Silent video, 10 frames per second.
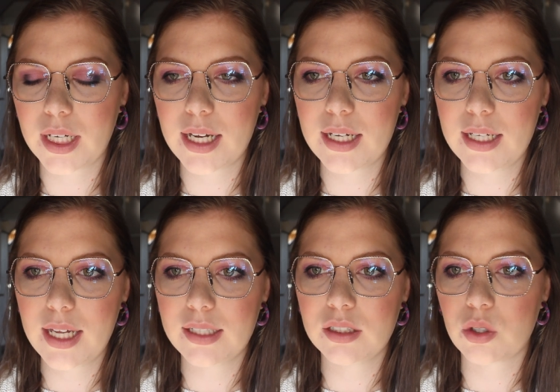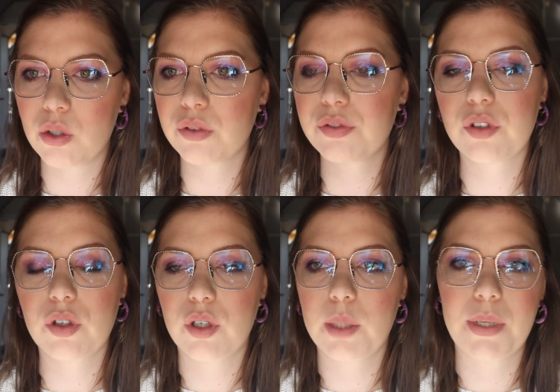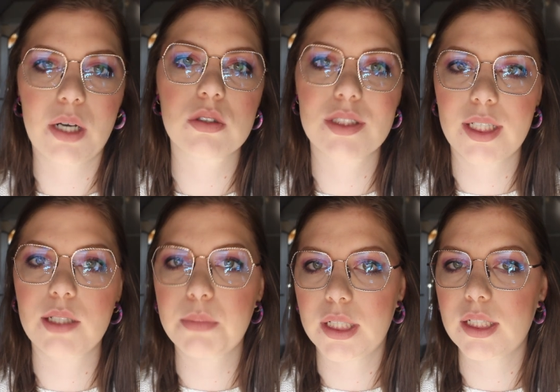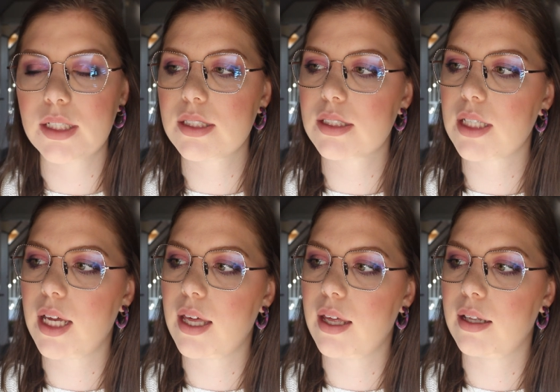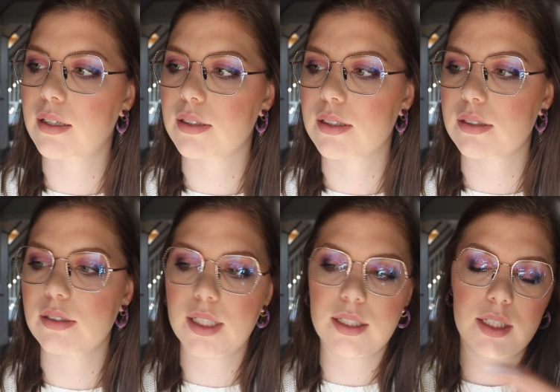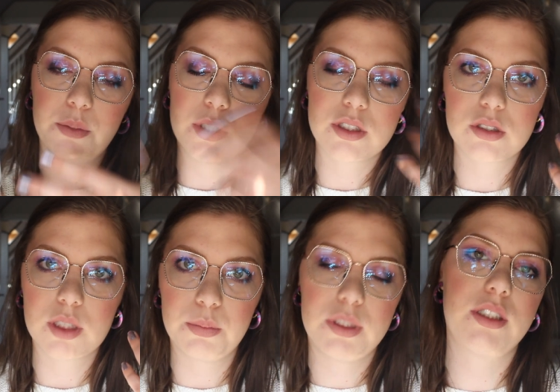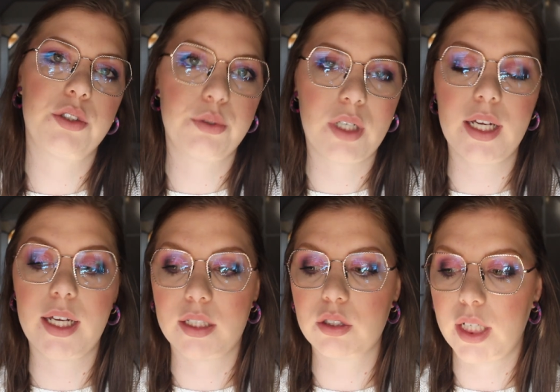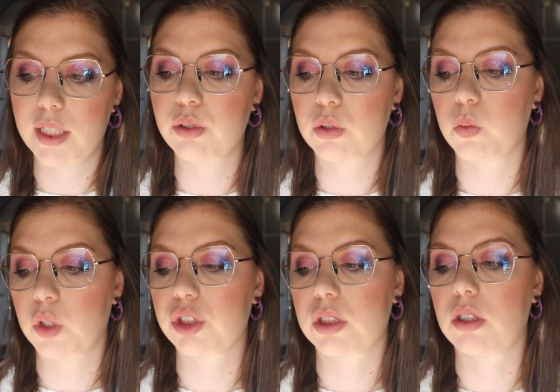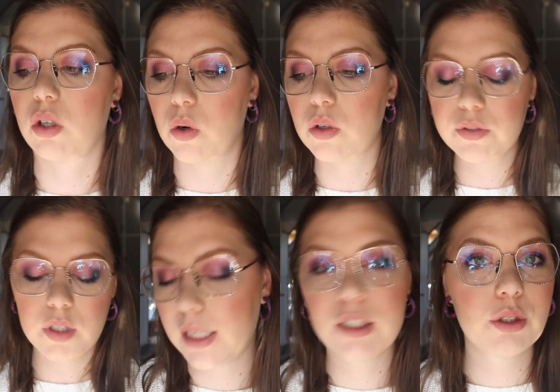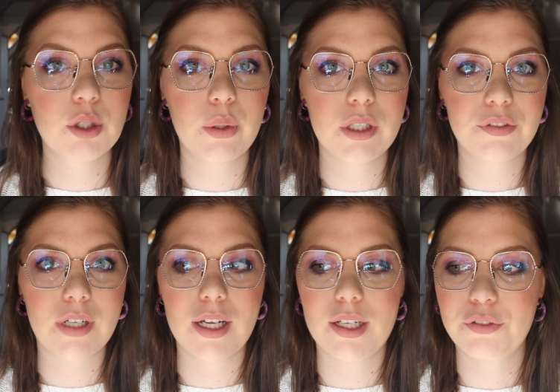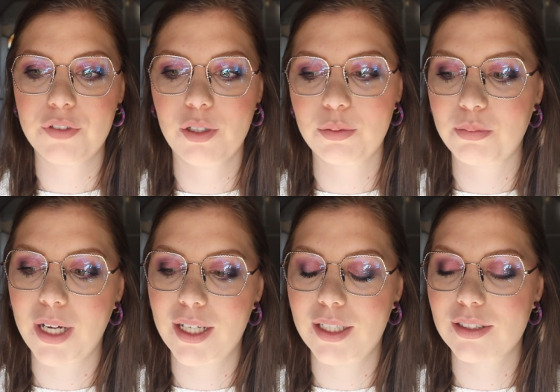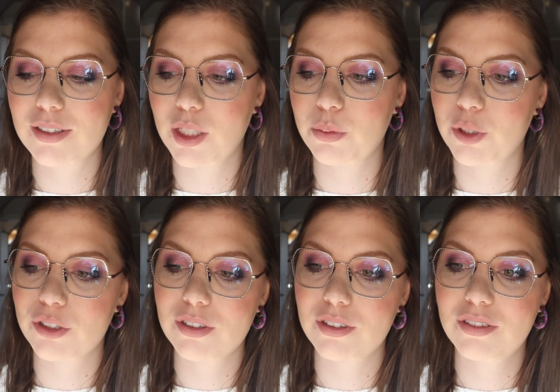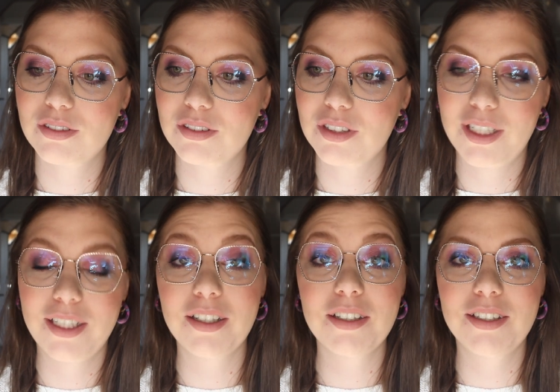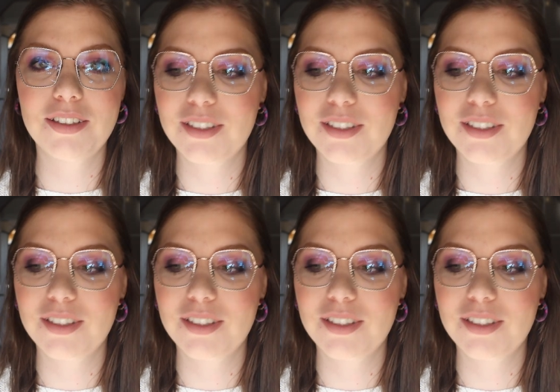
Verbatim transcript: I had it on for about ten minutes and then it was completely dry and I could wash it off. I don't know if I felt my skin was cleared.